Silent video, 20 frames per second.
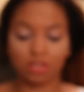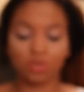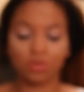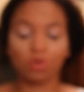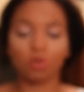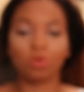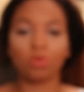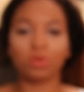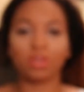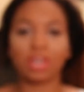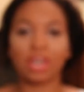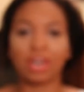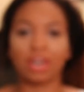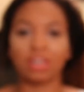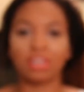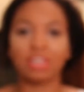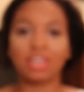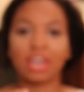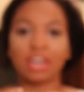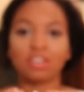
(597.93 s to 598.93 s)
So
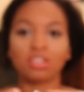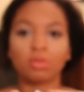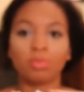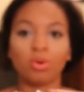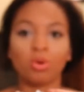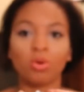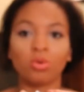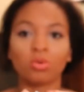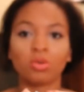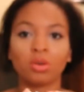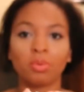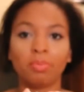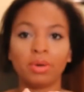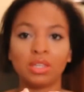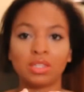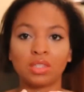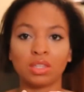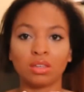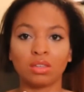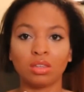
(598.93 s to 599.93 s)
yeah, he had to poke
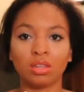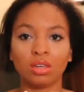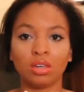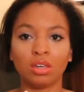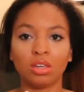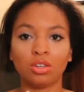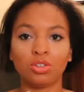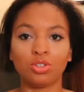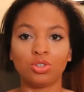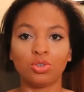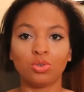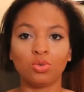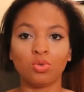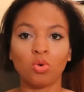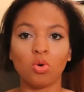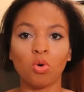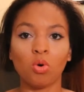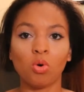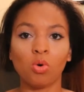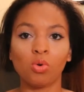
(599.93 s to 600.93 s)
basically
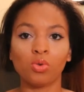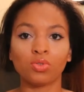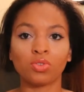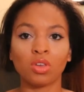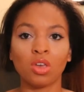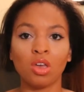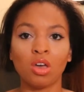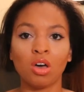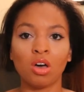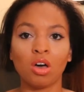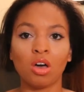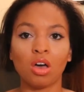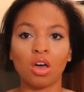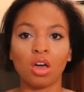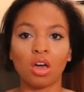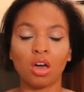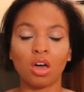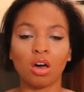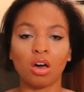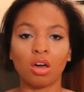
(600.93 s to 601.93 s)
2 holes
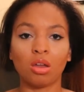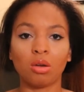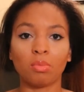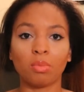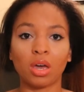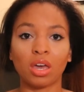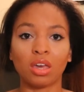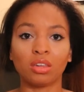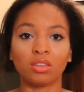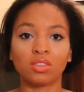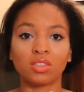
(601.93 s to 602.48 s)
on my